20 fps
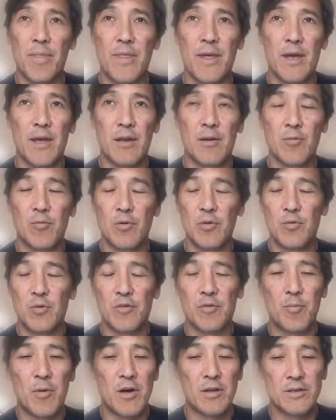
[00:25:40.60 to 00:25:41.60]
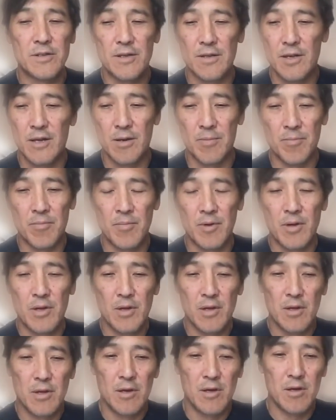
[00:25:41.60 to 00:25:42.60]
then we respond to them,
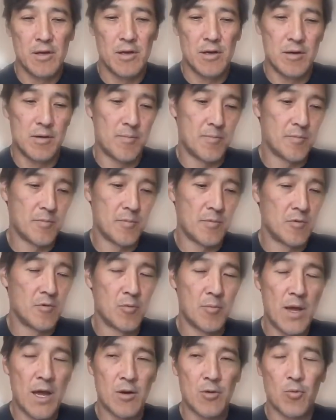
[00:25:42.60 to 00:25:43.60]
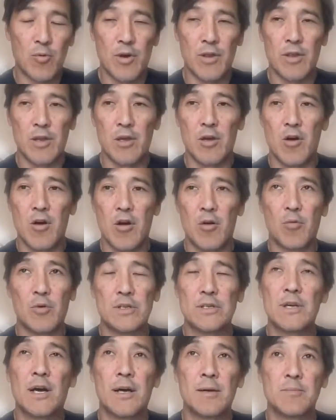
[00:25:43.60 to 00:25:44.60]
no matter where they are,
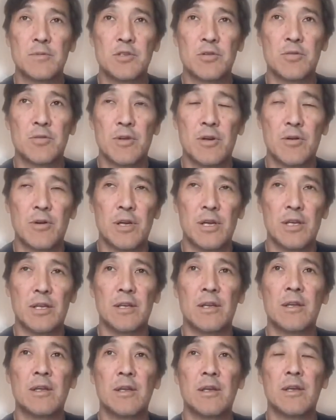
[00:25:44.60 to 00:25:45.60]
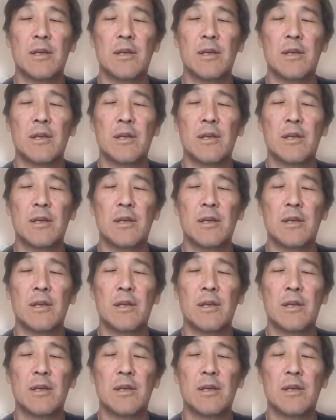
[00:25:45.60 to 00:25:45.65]
what time zone they're in.